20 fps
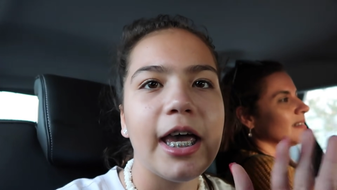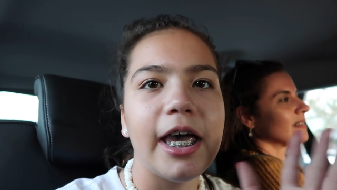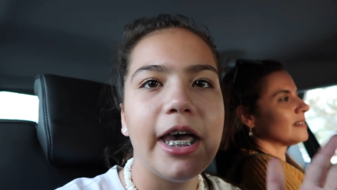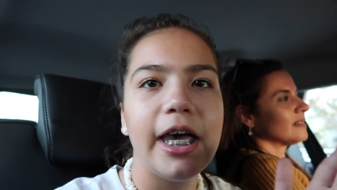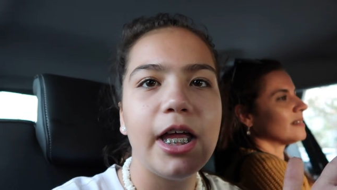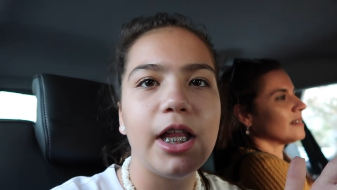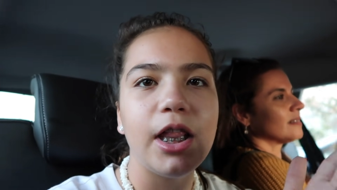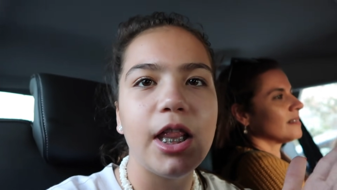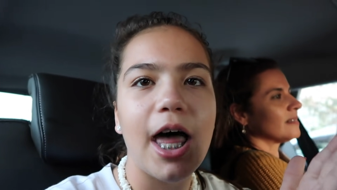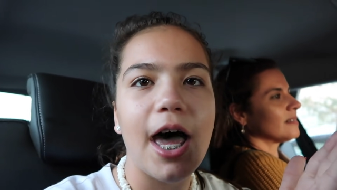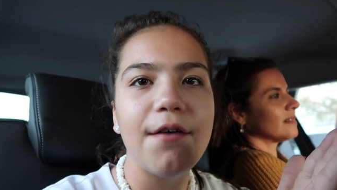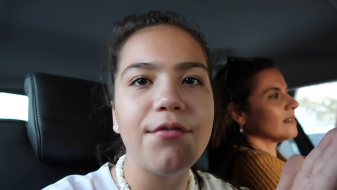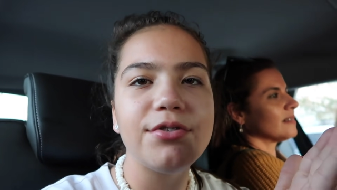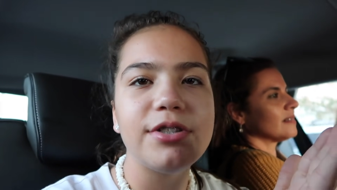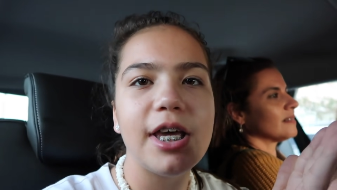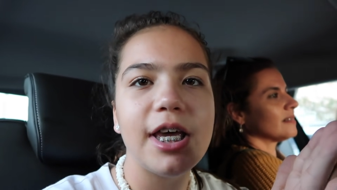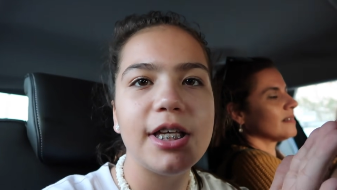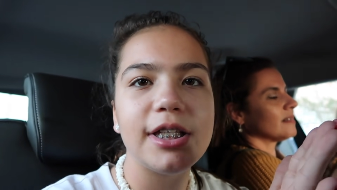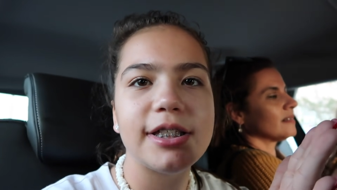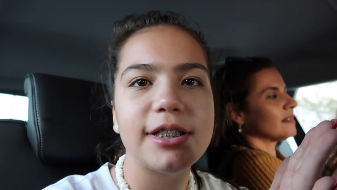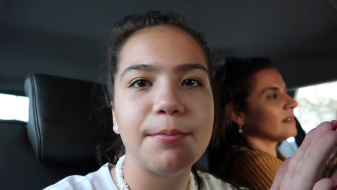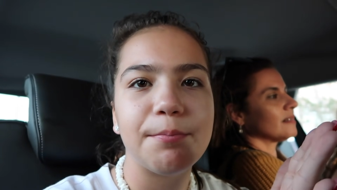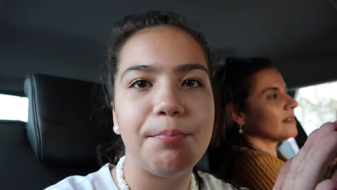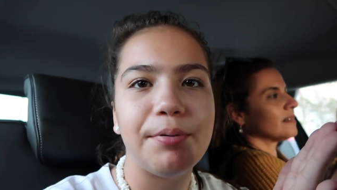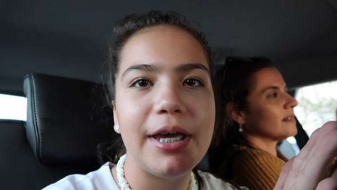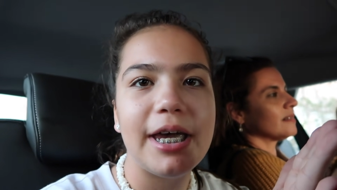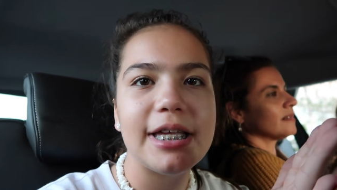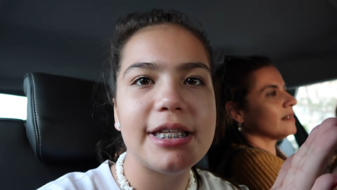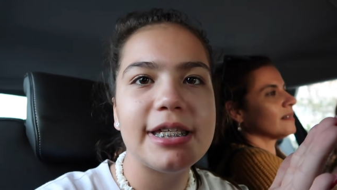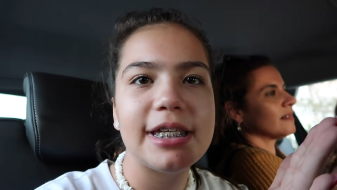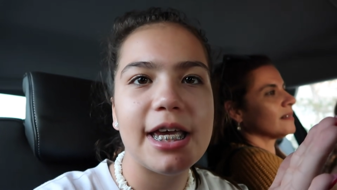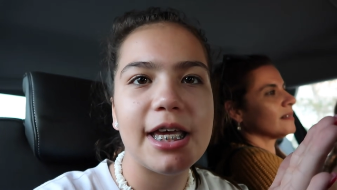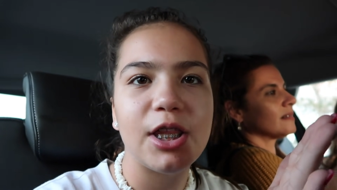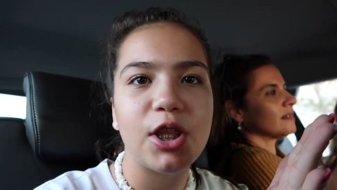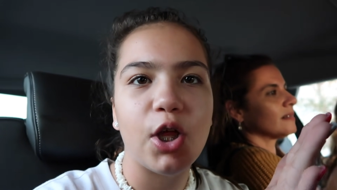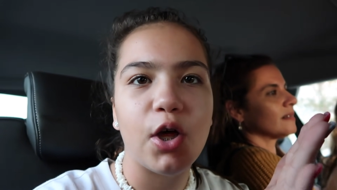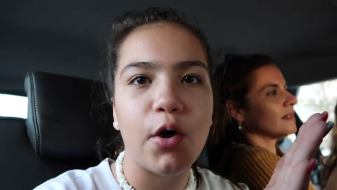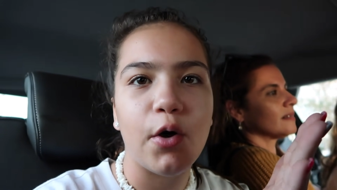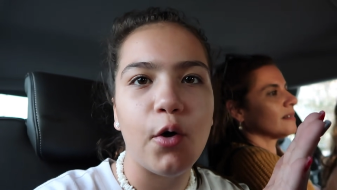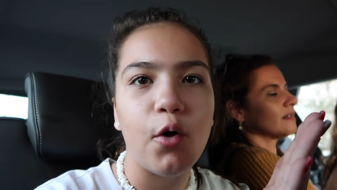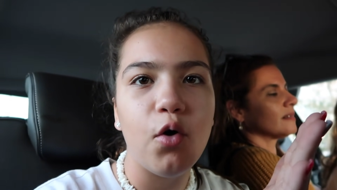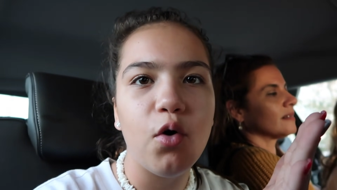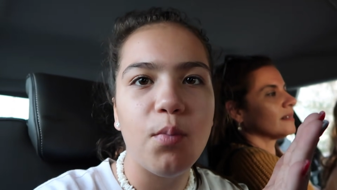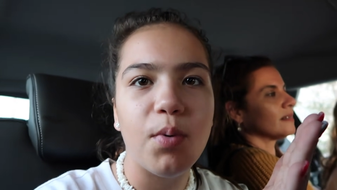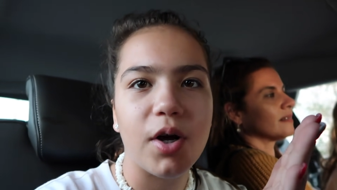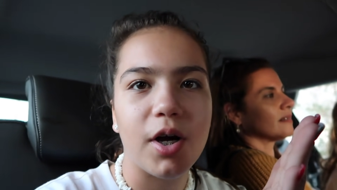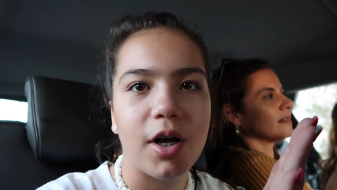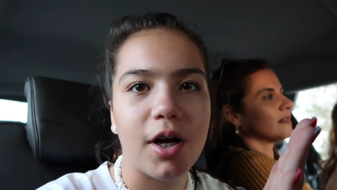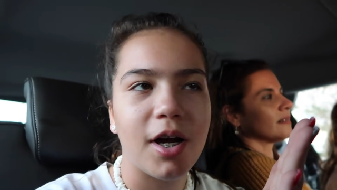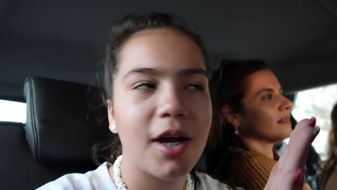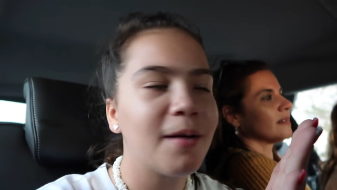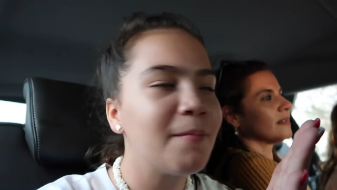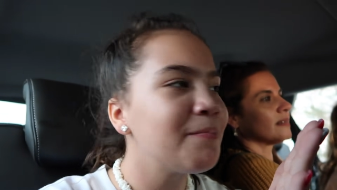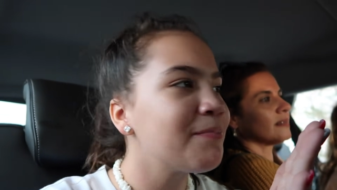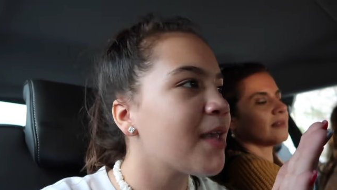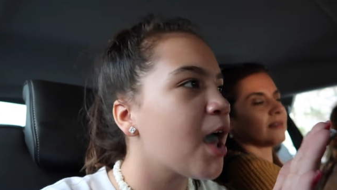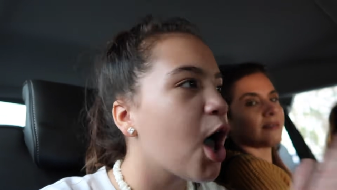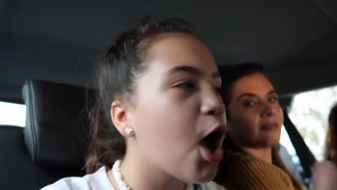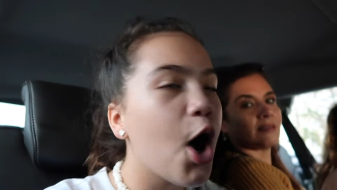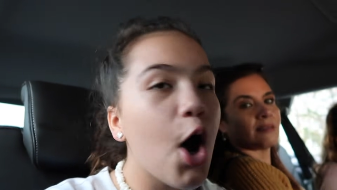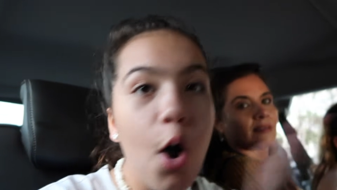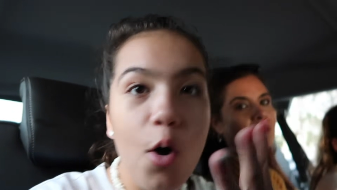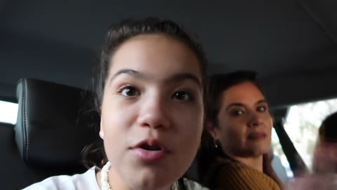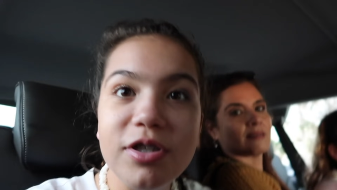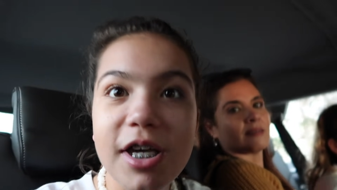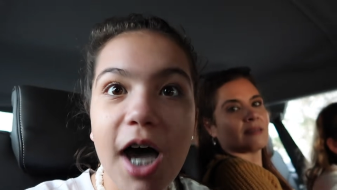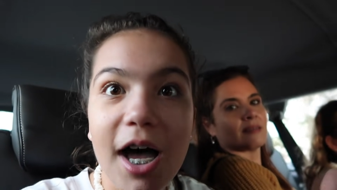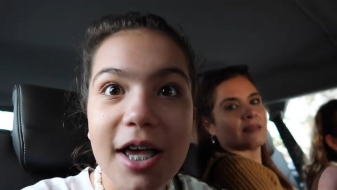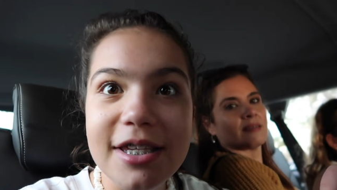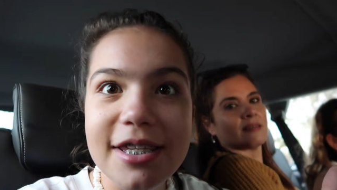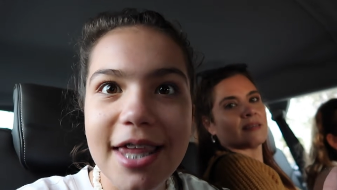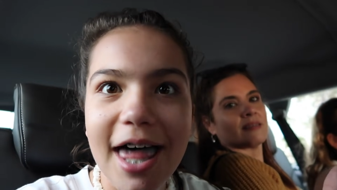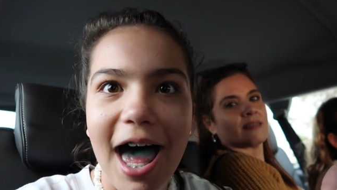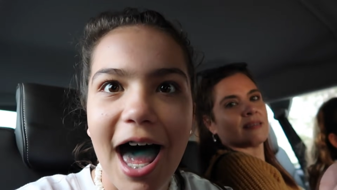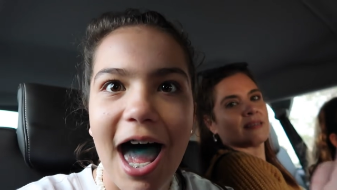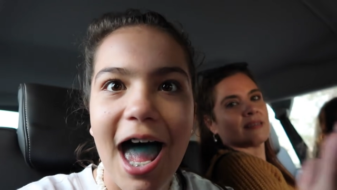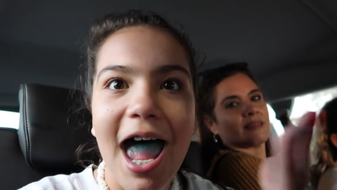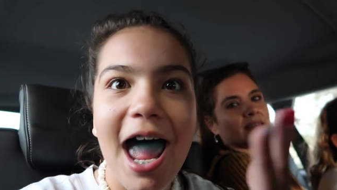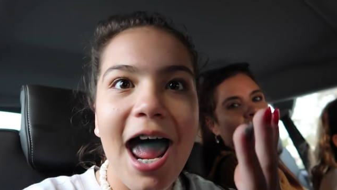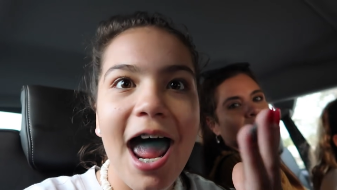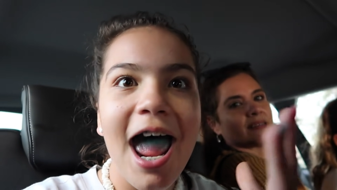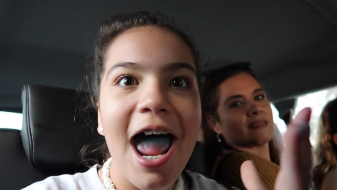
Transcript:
Speaker 1: He left his beats in the Uber. Who does that? Mom.